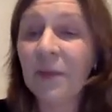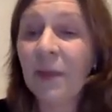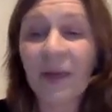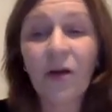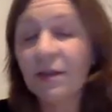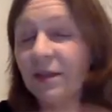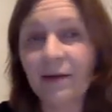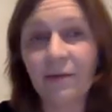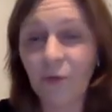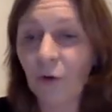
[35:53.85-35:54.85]
because
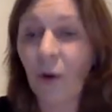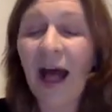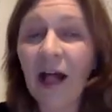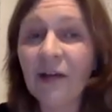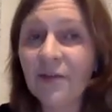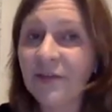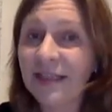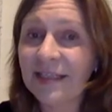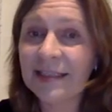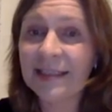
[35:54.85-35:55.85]
you know half of
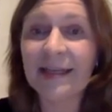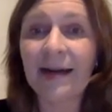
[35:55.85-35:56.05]
sentences